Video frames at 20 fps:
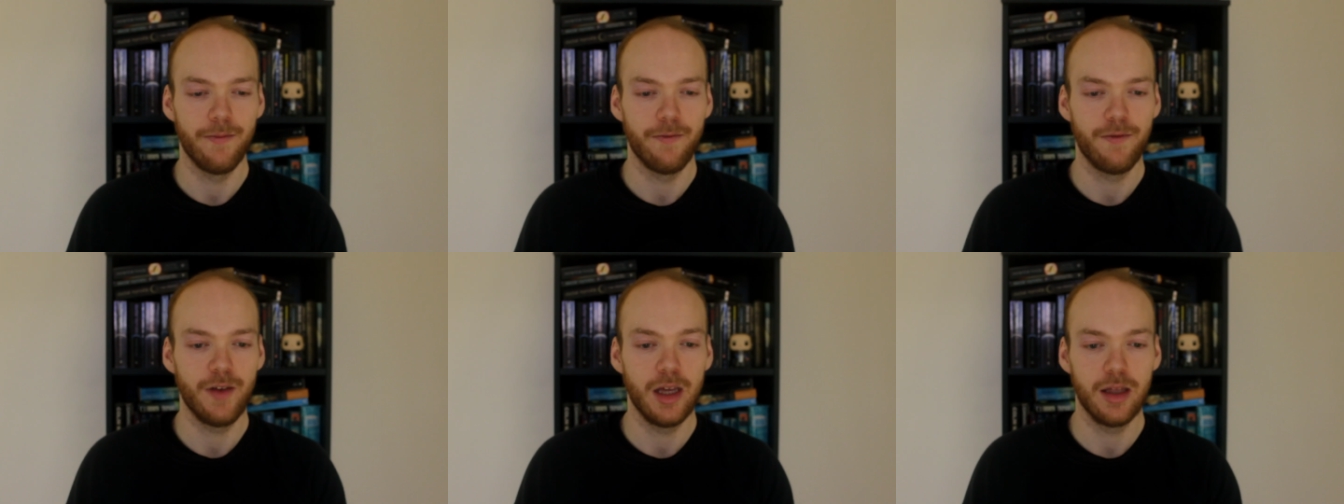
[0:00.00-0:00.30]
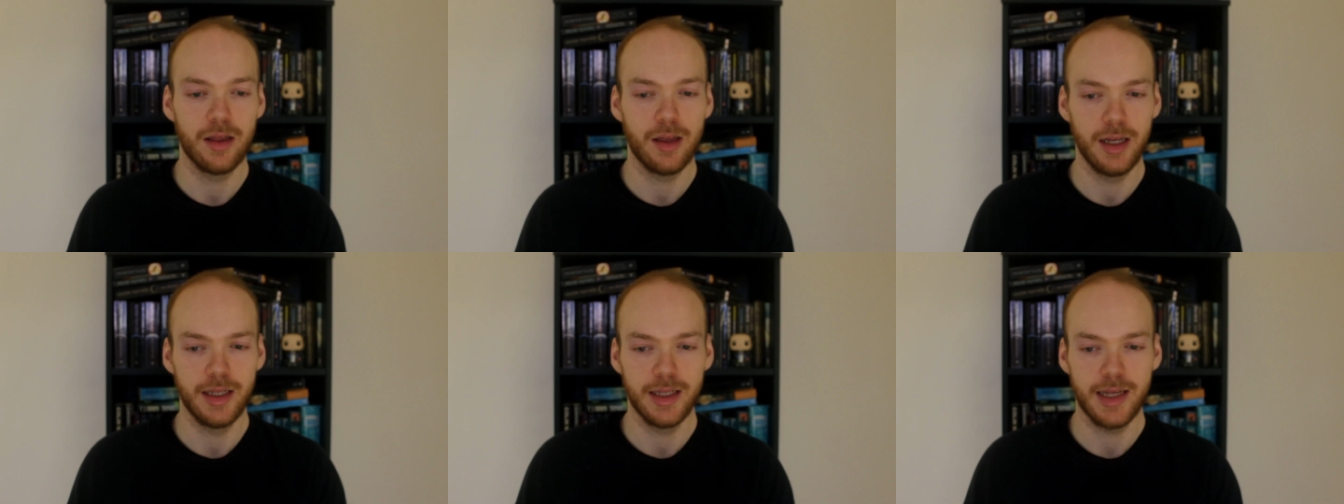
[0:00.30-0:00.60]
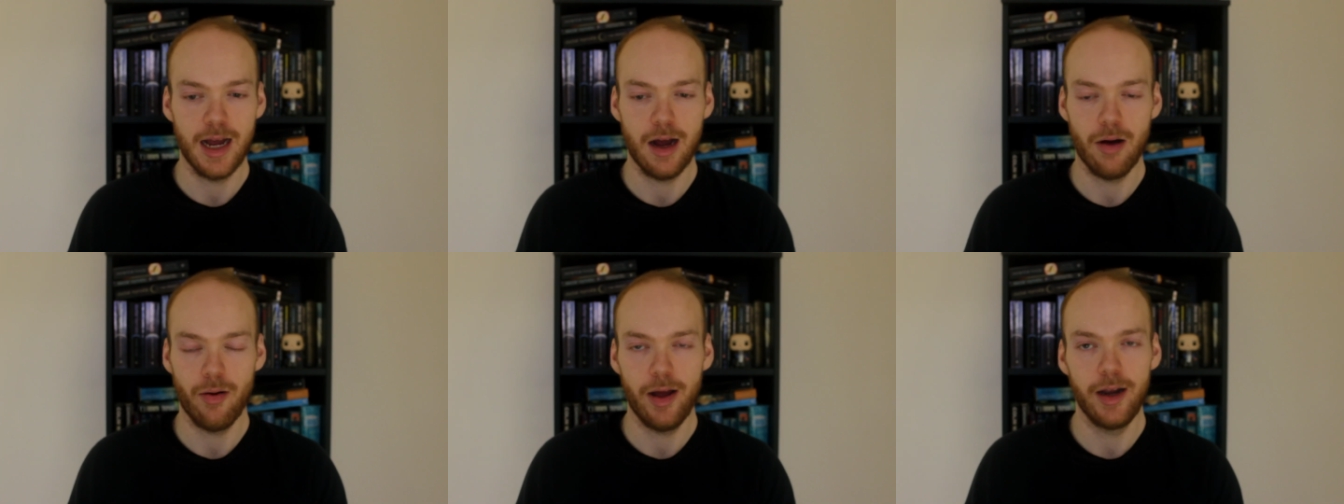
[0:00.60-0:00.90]
figure things
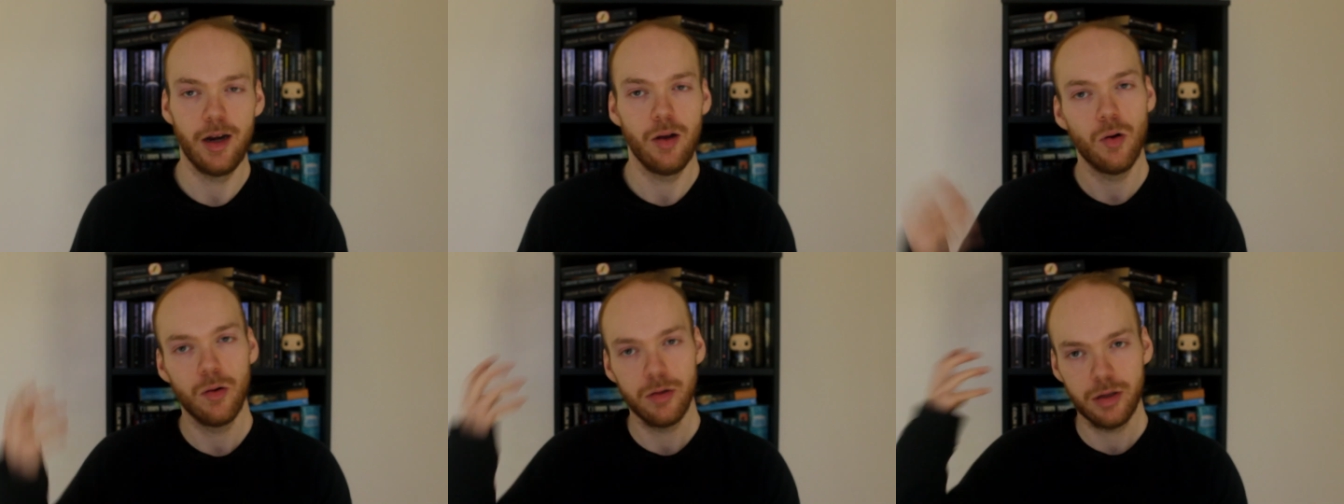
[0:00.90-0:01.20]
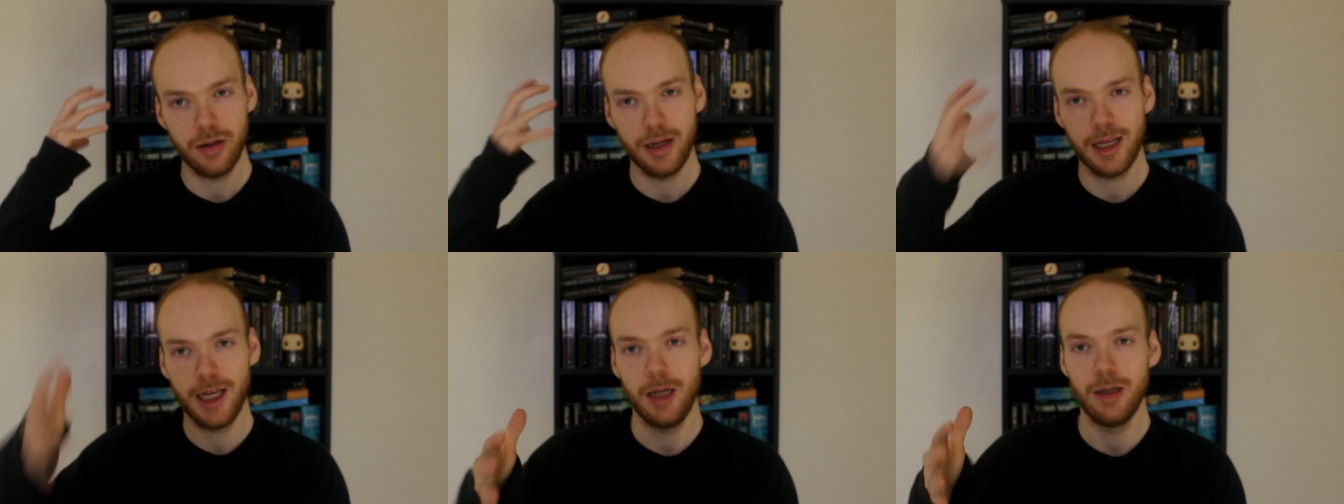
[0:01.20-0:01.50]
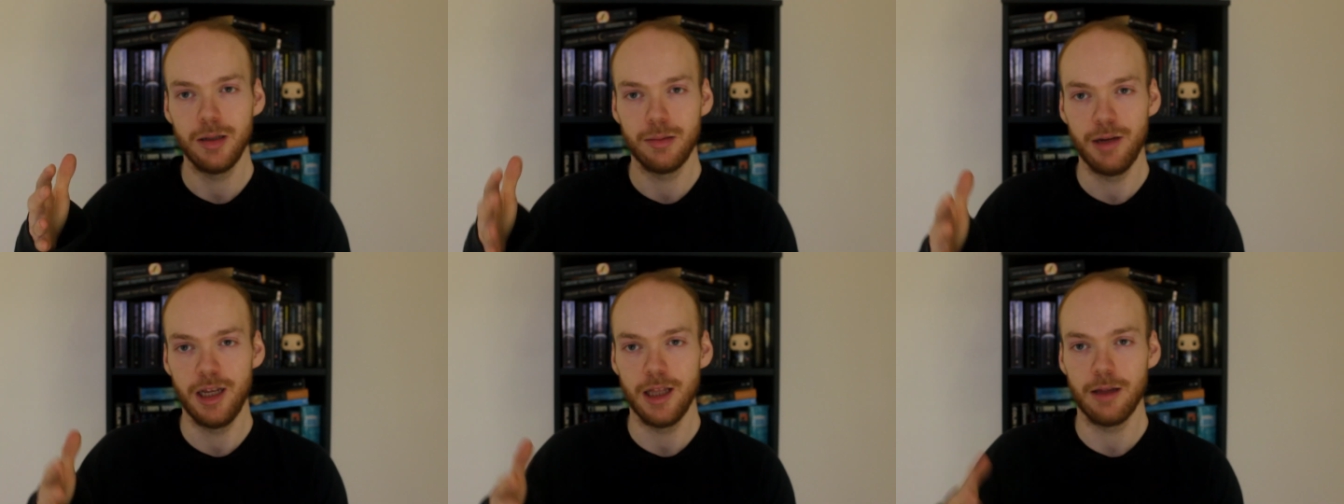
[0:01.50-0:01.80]
out, and it also
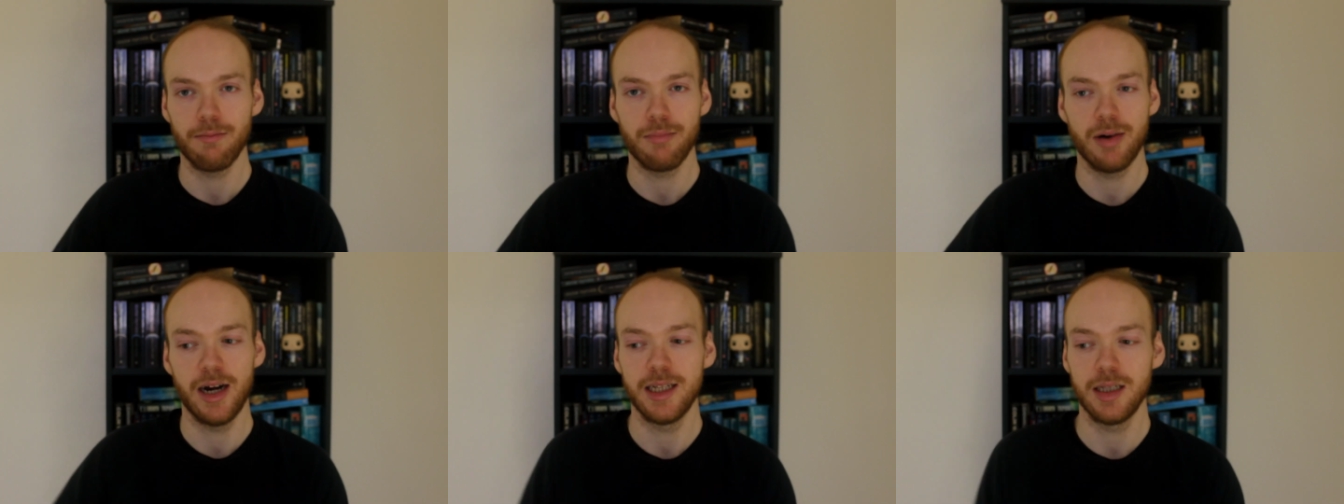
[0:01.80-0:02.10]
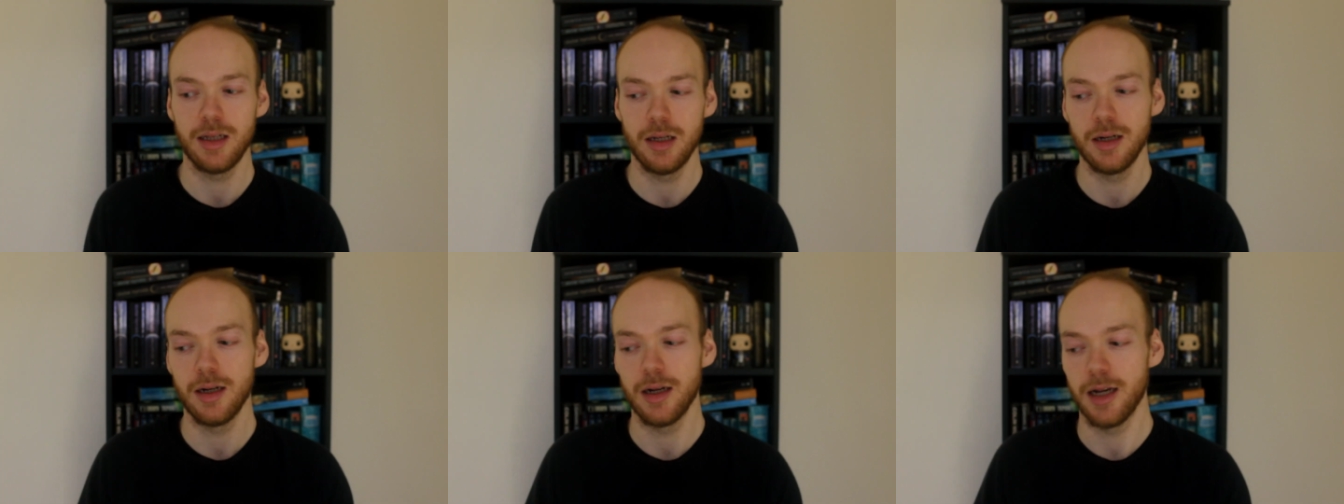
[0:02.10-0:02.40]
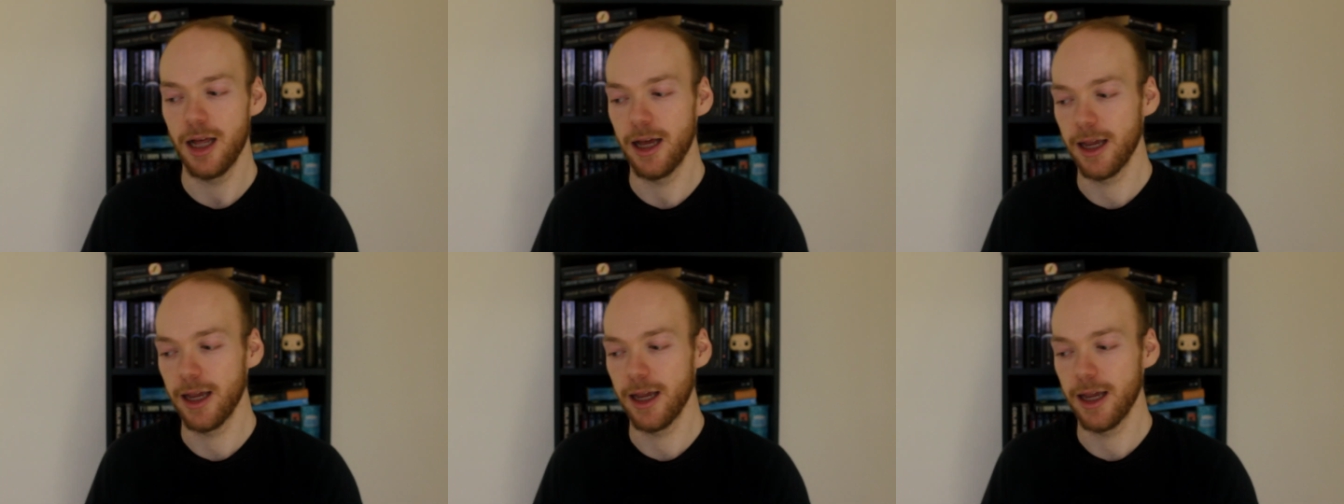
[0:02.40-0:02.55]
keeps me in the present.